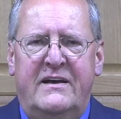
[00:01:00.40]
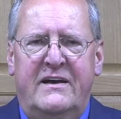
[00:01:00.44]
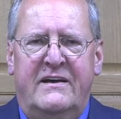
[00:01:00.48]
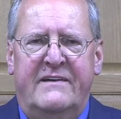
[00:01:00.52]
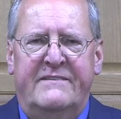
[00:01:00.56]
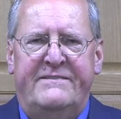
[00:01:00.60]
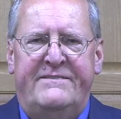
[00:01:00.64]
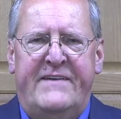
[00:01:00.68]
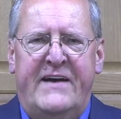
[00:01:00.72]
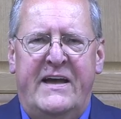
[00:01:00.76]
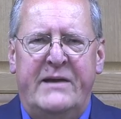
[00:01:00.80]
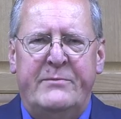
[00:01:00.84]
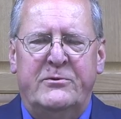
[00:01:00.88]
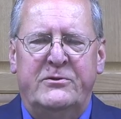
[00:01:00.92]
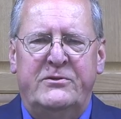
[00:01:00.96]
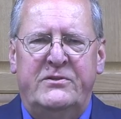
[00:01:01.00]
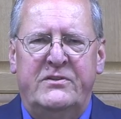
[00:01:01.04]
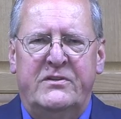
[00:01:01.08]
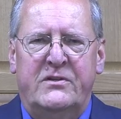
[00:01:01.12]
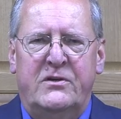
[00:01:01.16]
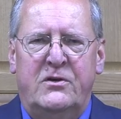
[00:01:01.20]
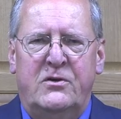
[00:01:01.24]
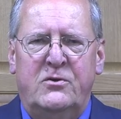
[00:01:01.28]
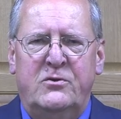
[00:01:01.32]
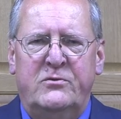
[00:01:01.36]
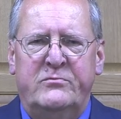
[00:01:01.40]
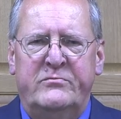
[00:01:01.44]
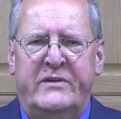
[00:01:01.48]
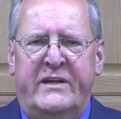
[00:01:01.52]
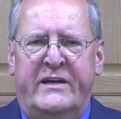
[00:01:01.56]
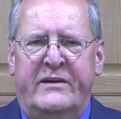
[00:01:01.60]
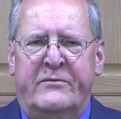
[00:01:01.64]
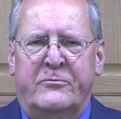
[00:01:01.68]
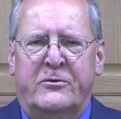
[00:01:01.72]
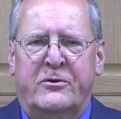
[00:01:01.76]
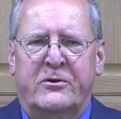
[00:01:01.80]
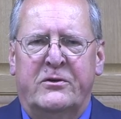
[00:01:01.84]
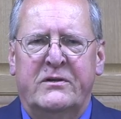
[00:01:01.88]
a fiber-to-the-home
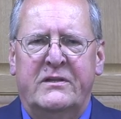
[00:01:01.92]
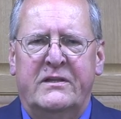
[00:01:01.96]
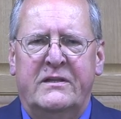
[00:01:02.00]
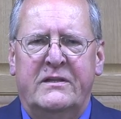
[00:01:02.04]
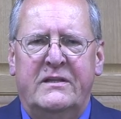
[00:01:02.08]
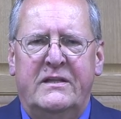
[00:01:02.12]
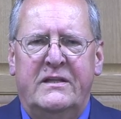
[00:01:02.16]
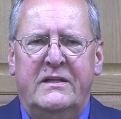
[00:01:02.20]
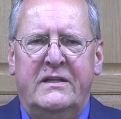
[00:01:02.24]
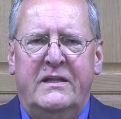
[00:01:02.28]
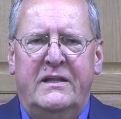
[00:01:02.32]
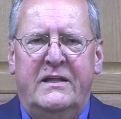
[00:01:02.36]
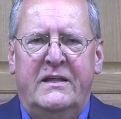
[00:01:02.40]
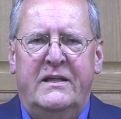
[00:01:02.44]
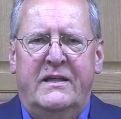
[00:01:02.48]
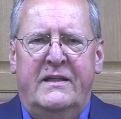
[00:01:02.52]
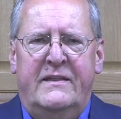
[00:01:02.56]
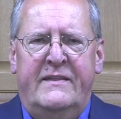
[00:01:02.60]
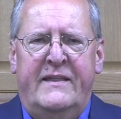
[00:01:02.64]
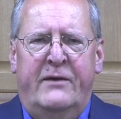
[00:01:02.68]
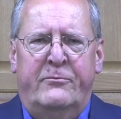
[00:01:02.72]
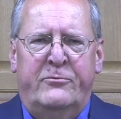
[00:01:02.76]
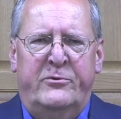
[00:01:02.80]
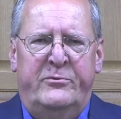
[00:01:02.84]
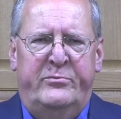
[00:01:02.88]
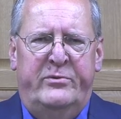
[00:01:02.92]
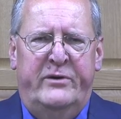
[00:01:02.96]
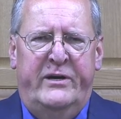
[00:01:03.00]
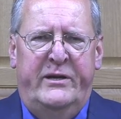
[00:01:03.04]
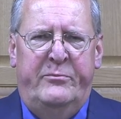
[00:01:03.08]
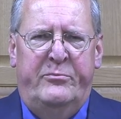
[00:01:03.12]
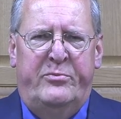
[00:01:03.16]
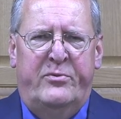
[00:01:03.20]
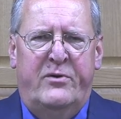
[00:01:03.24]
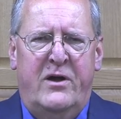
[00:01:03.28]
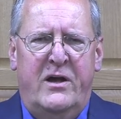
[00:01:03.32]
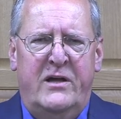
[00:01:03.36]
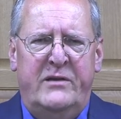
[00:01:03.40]
network that would
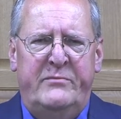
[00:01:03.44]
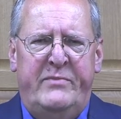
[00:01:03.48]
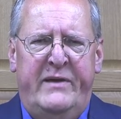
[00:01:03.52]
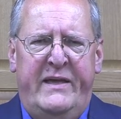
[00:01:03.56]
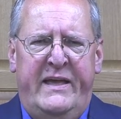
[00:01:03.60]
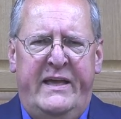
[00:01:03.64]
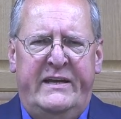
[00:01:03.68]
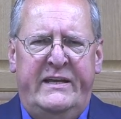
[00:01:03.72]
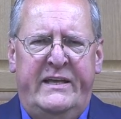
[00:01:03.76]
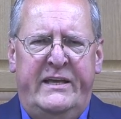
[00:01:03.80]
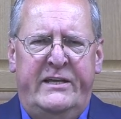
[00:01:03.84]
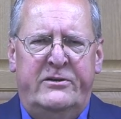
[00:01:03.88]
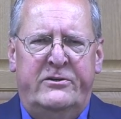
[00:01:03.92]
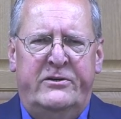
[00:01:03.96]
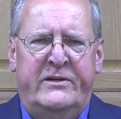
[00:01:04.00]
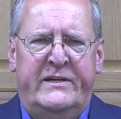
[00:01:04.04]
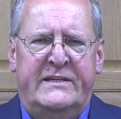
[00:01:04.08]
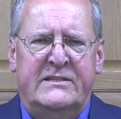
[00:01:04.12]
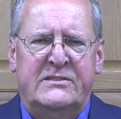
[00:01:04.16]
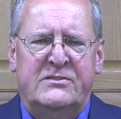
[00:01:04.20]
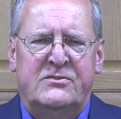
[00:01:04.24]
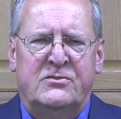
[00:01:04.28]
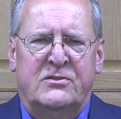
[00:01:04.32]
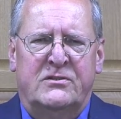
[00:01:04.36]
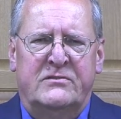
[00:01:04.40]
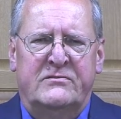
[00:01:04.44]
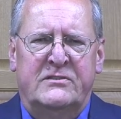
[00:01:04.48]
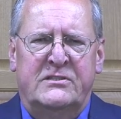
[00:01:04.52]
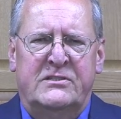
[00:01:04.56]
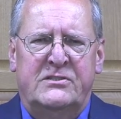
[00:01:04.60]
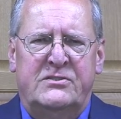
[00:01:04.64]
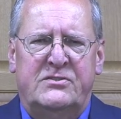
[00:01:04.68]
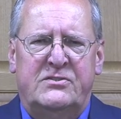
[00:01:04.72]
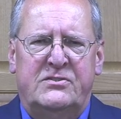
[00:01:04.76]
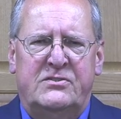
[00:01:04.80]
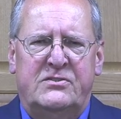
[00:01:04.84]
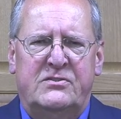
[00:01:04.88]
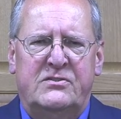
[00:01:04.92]
bring broadband internet
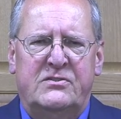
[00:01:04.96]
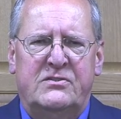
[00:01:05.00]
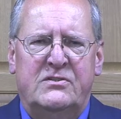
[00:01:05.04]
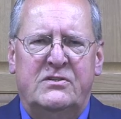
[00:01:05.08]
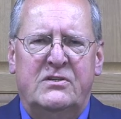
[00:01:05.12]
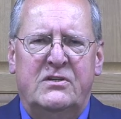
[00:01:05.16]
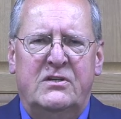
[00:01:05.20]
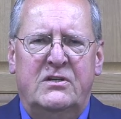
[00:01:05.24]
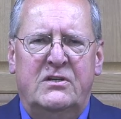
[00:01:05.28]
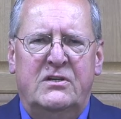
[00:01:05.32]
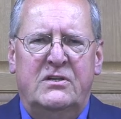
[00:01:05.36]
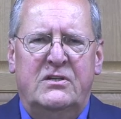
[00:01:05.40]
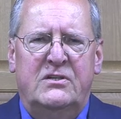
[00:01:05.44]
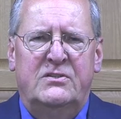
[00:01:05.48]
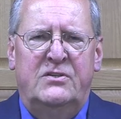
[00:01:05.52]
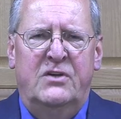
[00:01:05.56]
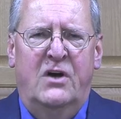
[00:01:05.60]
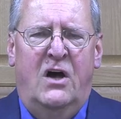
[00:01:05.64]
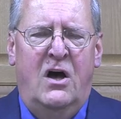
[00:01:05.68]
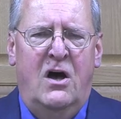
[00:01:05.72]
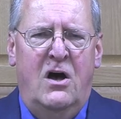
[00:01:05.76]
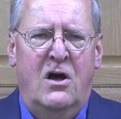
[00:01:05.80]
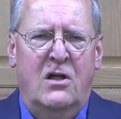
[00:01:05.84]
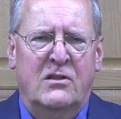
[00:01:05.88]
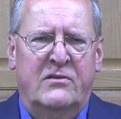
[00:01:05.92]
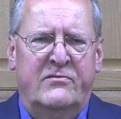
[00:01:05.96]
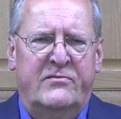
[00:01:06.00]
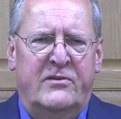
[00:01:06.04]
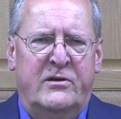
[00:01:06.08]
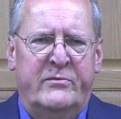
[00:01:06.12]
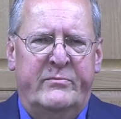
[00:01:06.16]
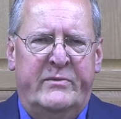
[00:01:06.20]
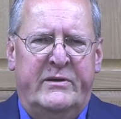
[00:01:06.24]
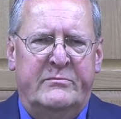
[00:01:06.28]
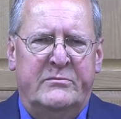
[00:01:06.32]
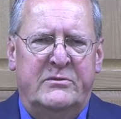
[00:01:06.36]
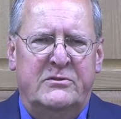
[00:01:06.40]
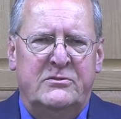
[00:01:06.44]
service to all of
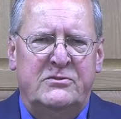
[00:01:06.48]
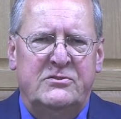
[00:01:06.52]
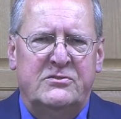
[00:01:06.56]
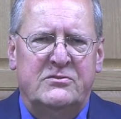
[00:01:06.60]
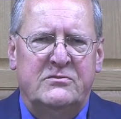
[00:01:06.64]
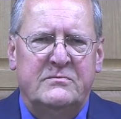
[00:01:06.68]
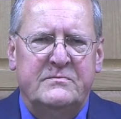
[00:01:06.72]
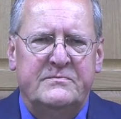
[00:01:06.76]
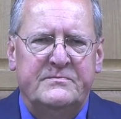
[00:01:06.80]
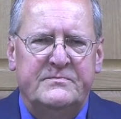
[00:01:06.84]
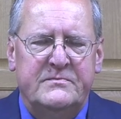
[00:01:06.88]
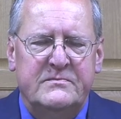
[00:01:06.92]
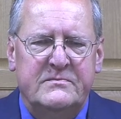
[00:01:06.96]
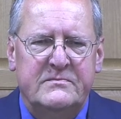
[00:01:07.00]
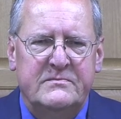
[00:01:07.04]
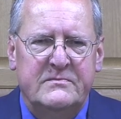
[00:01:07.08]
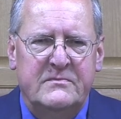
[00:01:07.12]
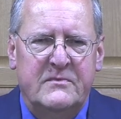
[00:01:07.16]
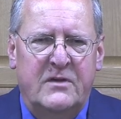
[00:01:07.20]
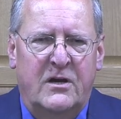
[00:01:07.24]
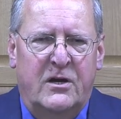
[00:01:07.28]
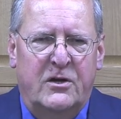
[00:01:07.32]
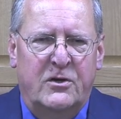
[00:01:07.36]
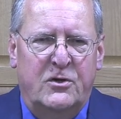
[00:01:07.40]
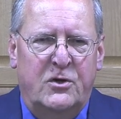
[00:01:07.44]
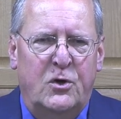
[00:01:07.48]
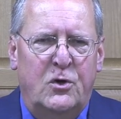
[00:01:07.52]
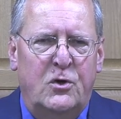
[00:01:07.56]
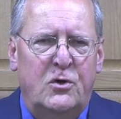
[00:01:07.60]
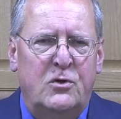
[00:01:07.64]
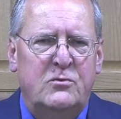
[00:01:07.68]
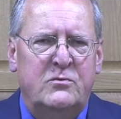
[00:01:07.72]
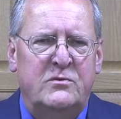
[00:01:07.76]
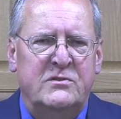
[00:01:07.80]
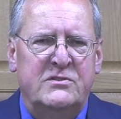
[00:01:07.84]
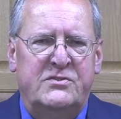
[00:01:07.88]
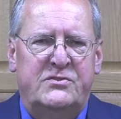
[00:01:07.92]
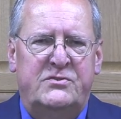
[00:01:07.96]
our members. Our
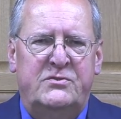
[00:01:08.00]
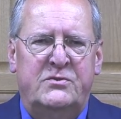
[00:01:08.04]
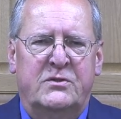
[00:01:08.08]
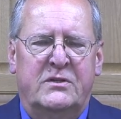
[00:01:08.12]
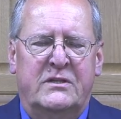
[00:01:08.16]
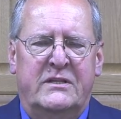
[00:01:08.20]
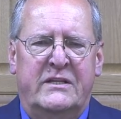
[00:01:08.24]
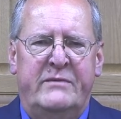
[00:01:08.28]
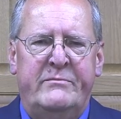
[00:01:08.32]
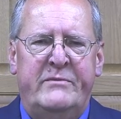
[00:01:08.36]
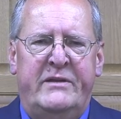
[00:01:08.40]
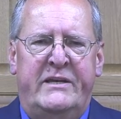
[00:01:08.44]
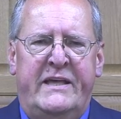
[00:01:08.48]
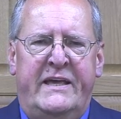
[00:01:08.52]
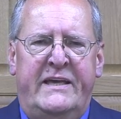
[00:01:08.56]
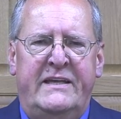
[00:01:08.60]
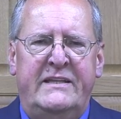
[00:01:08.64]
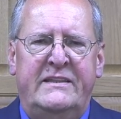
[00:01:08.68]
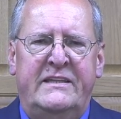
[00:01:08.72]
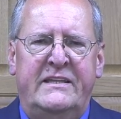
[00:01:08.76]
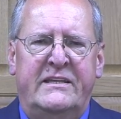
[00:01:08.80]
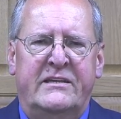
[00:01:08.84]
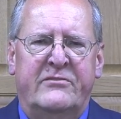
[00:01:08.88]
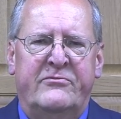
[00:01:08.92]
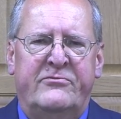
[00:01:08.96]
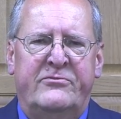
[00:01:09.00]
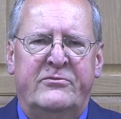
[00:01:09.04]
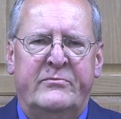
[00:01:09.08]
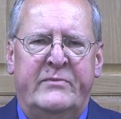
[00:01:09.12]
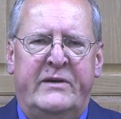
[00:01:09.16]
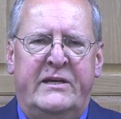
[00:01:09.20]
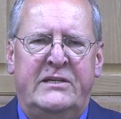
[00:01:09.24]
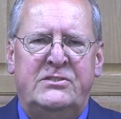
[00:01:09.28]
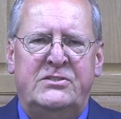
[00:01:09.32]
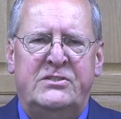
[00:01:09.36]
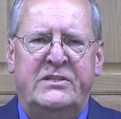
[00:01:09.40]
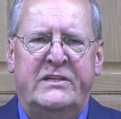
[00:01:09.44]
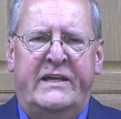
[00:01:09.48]
goal was to eliminate the
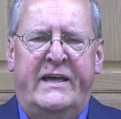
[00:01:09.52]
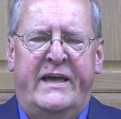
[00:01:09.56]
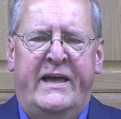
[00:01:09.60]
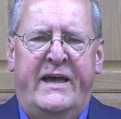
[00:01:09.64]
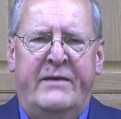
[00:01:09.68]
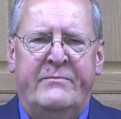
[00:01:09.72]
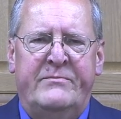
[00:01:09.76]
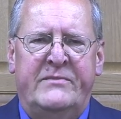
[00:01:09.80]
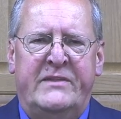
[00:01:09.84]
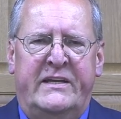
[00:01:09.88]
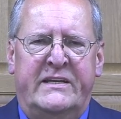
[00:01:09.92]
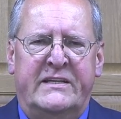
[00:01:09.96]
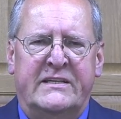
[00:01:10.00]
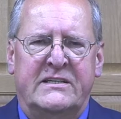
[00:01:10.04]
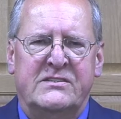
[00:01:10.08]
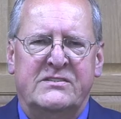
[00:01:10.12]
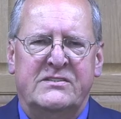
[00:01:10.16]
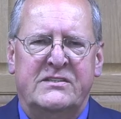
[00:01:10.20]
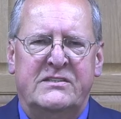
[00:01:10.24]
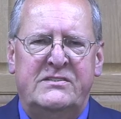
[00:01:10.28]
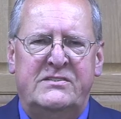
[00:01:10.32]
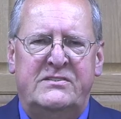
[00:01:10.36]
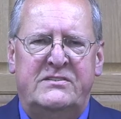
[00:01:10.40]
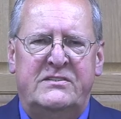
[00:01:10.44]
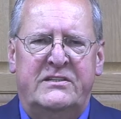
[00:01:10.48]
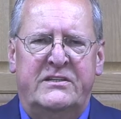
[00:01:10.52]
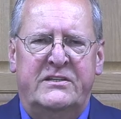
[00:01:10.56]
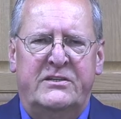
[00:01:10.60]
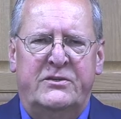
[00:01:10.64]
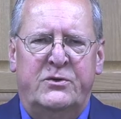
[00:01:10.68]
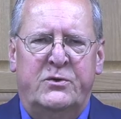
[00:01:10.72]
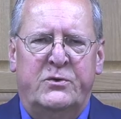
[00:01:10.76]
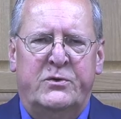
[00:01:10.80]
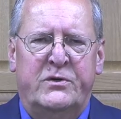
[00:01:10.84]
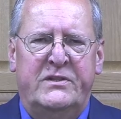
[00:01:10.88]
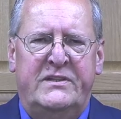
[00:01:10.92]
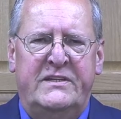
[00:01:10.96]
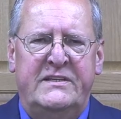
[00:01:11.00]
information gap that existed in
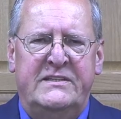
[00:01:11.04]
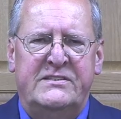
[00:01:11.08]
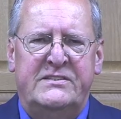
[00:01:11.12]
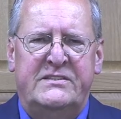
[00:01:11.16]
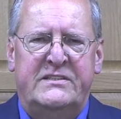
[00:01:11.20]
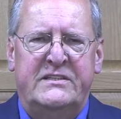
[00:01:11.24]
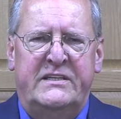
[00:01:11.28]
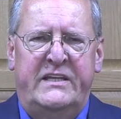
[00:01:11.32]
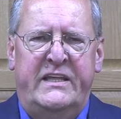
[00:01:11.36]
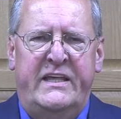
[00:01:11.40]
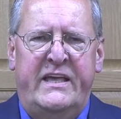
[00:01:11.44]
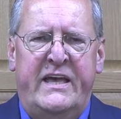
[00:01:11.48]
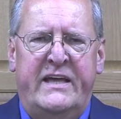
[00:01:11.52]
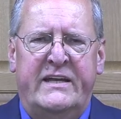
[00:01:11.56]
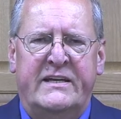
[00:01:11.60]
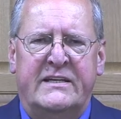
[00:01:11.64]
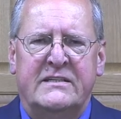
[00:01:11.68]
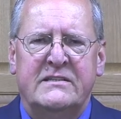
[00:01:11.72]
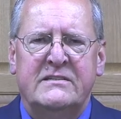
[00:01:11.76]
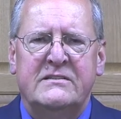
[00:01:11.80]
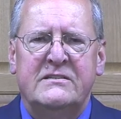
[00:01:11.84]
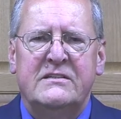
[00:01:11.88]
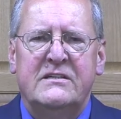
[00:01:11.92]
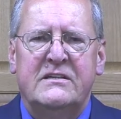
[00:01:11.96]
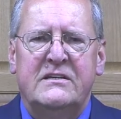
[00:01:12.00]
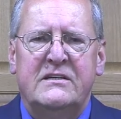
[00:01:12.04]
Northeast Indiana